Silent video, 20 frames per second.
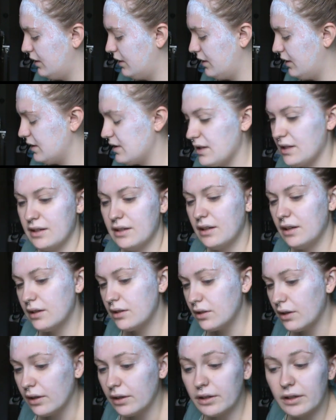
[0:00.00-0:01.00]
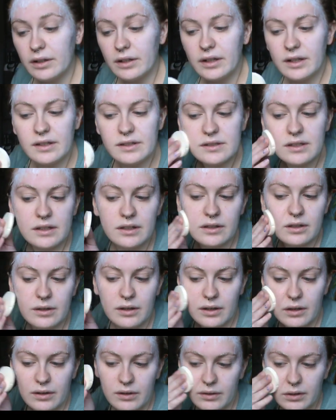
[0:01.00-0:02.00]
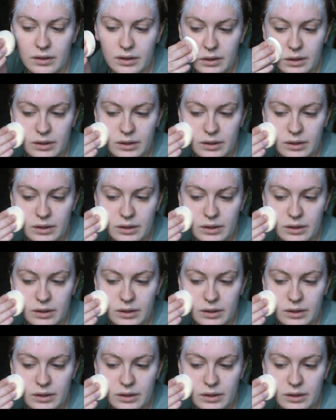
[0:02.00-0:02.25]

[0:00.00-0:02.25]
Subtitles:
I tend to get darker as I go.